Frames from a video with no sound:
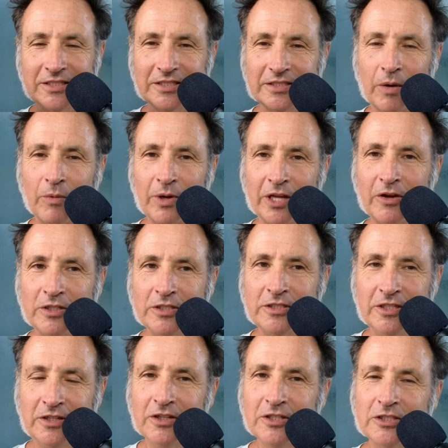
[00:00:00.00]
I want to
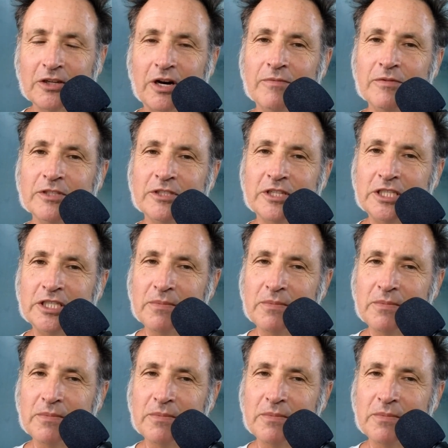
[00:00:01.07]
continue this conversation,